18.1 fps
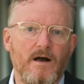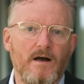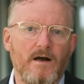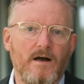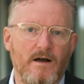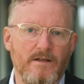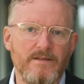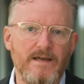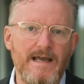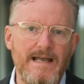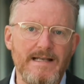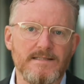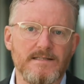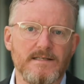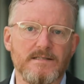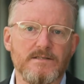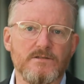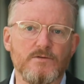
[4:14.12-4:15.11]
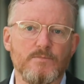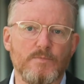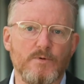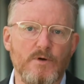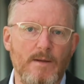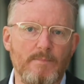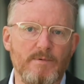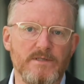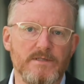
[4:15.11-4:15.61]
Other hazards to
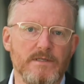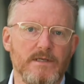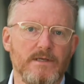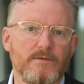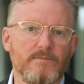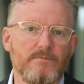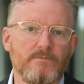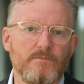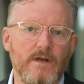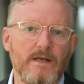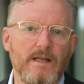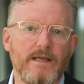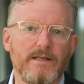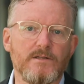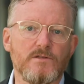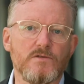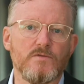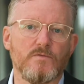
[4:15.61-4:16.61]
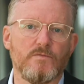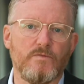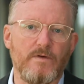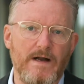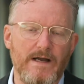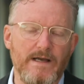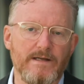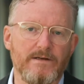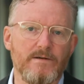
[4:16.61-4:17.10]
property related to
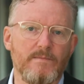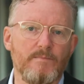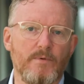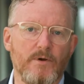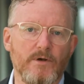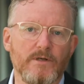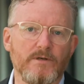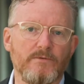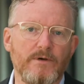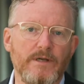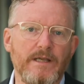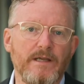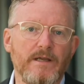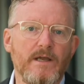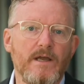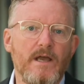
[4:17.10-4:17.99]
fire and burglary